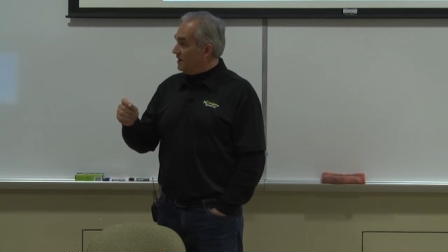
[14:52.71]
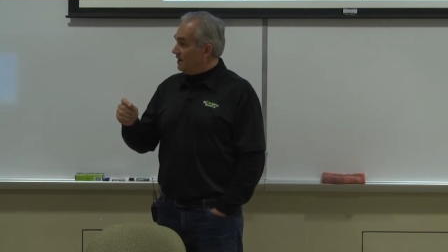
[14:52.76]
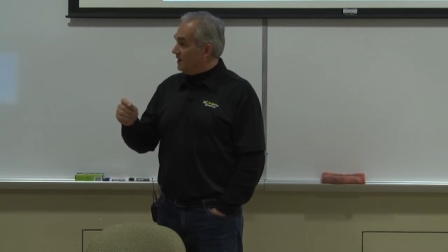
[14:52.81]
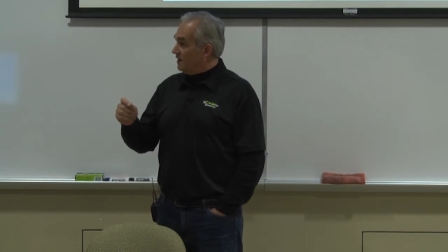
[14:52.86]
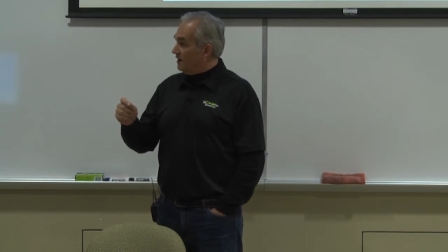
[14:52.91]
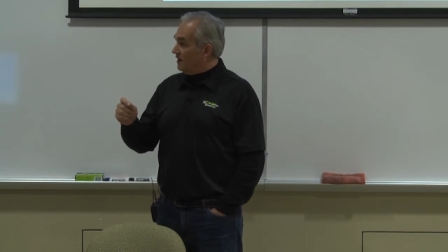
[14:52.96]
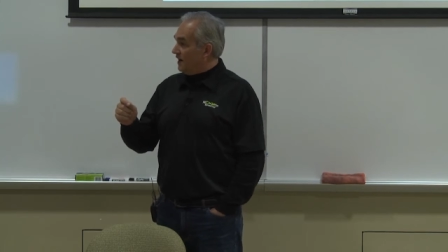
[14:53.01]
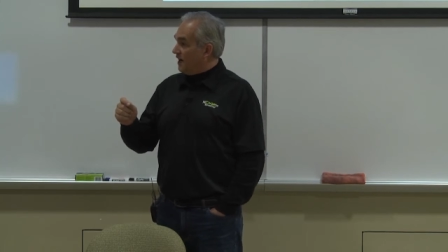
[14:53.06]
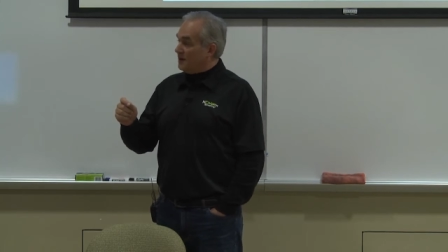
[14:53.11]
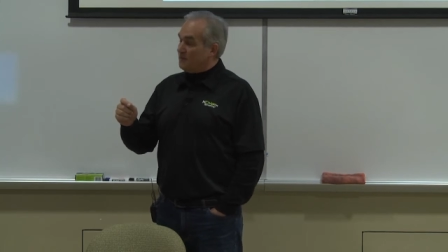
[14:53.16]

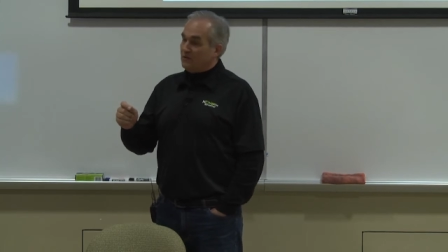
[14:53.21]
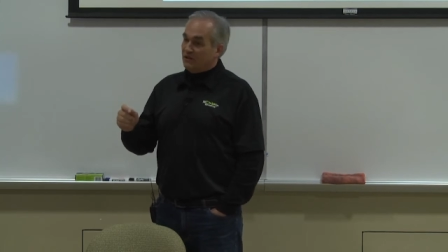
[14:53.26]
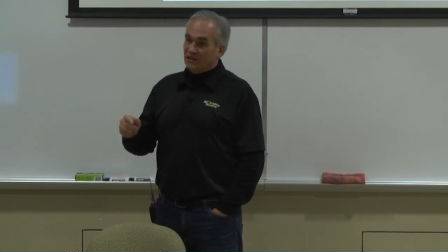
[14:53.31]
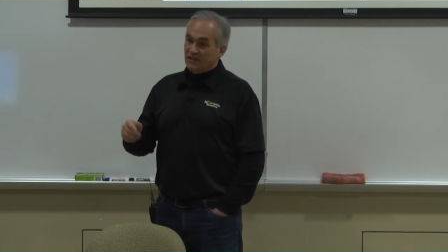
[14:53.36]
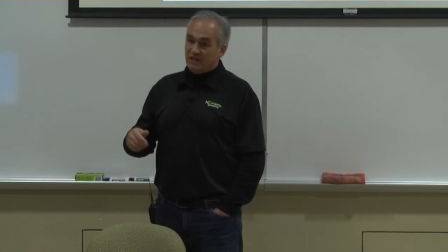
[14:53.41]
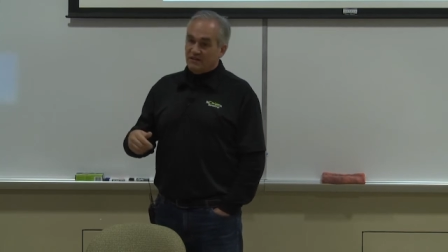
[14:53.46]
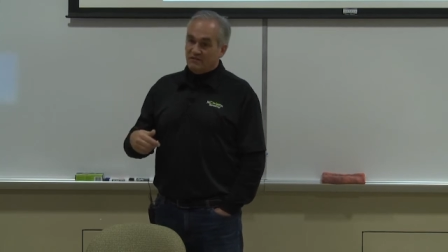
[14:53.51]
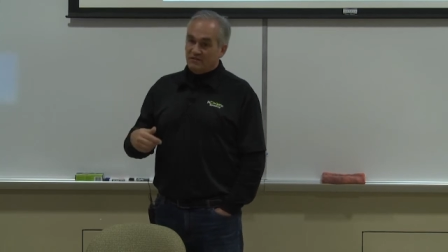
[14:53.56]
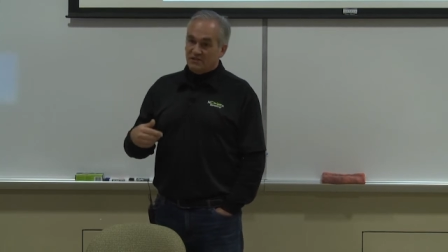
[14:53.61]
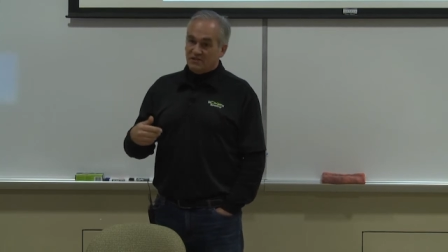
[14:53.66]
uh, I
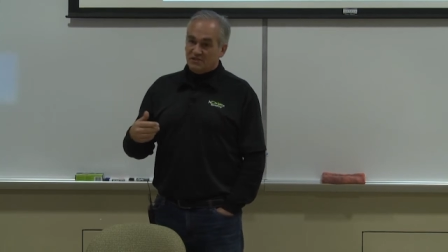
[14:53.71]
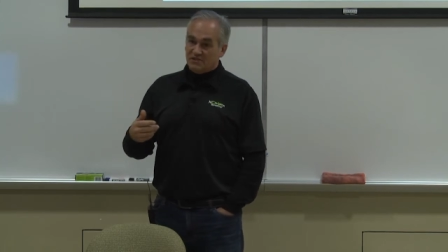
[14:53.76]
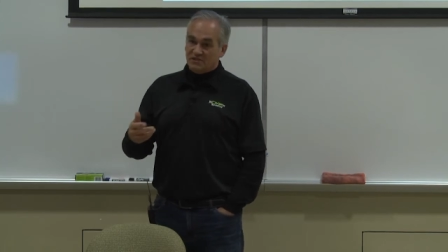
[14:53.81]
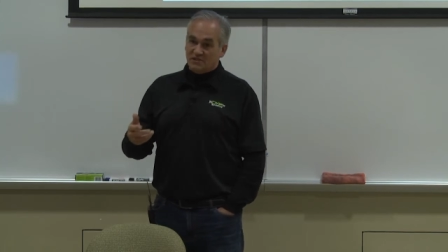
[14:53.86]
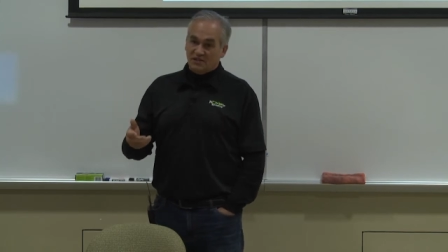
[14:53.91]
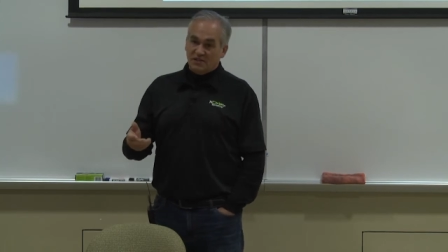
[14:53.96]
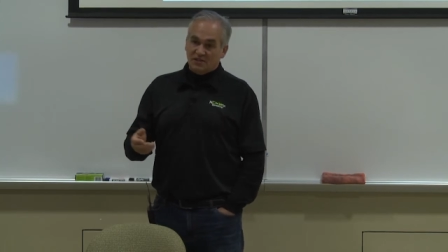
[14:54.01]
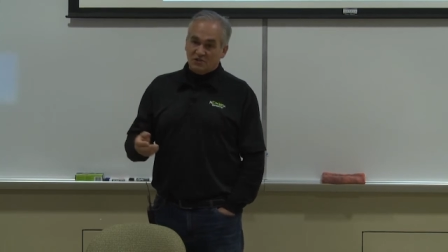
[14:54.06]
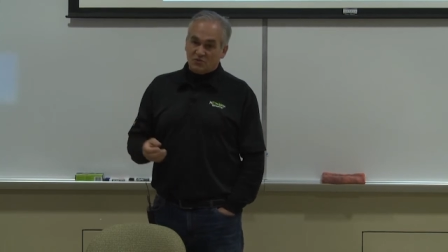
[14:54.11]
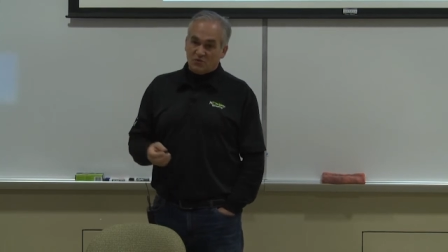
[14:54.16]
believe is,
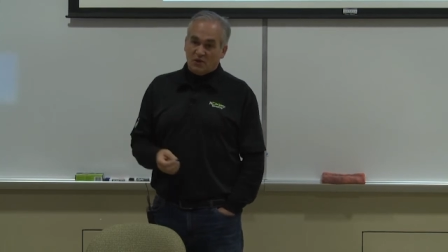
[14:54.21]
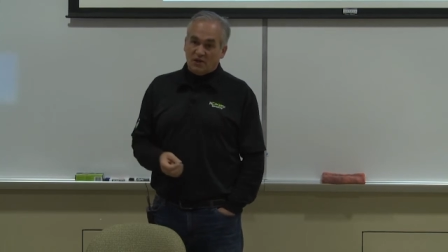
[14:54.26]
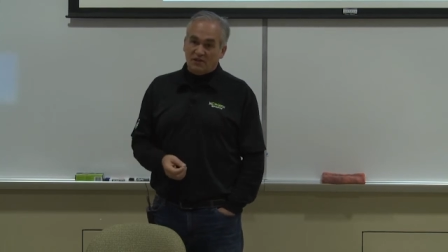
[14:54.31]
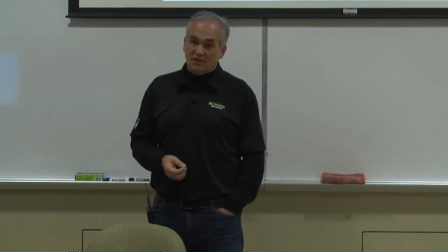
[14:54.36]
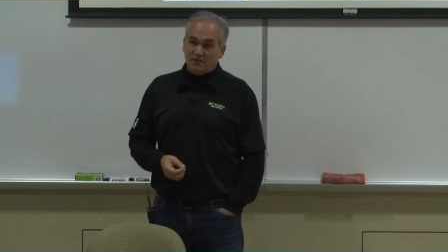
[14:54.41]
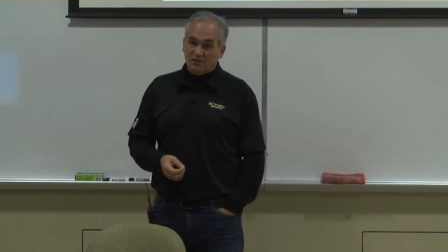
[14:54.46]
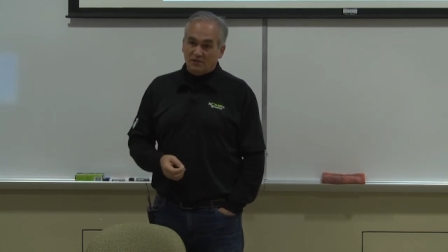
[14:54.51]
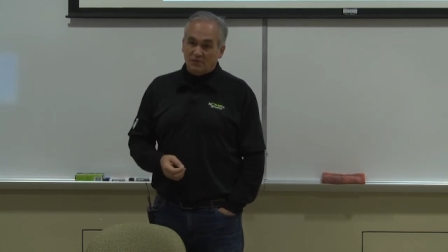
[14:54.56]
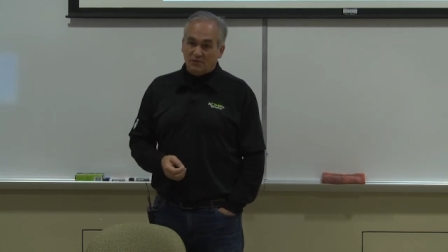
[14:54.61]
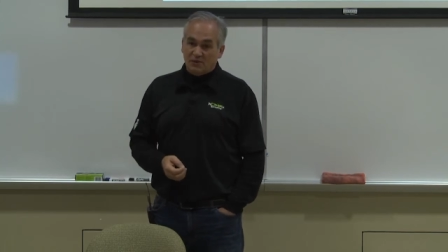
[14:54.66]
is
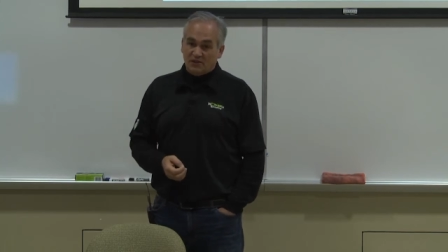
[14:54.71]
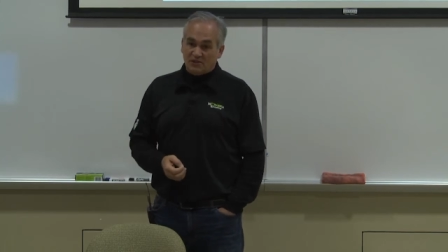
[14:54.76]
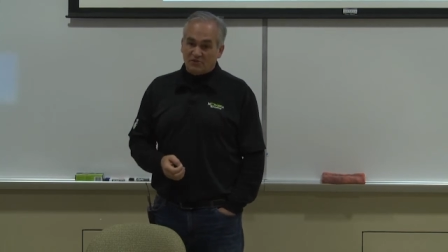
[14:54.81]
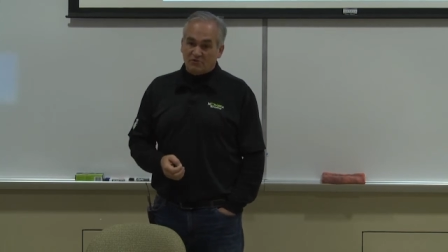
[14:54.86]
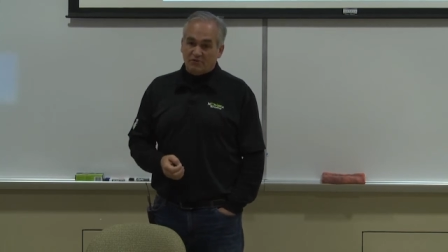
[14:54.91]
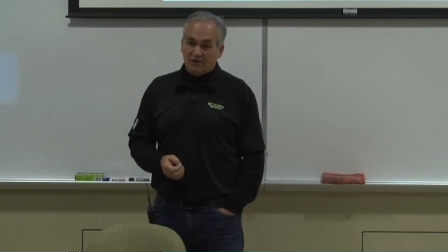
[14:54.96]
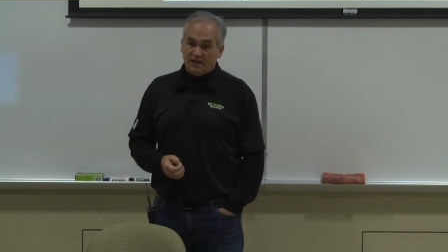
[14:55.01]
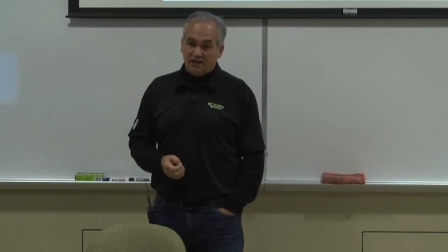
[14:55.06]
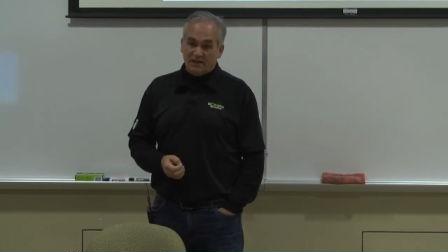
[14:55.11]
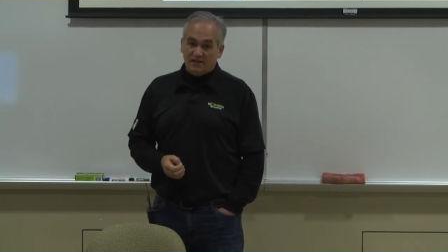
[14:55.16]
what, what
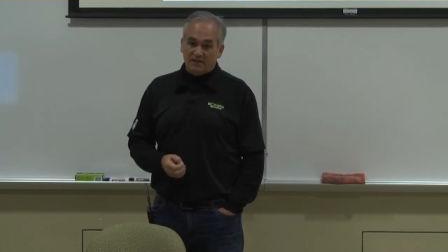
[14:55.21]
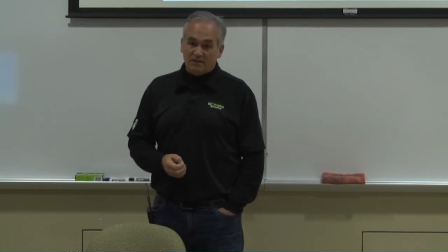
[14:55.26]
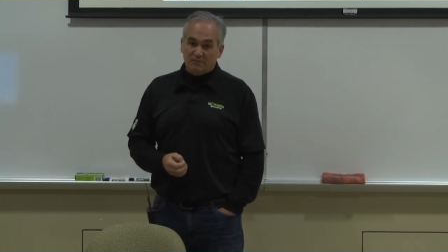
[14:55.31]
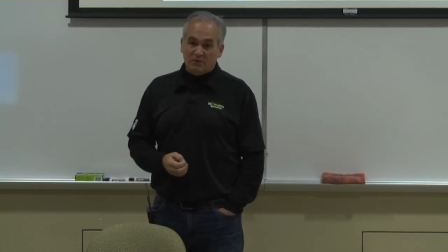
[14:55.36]
created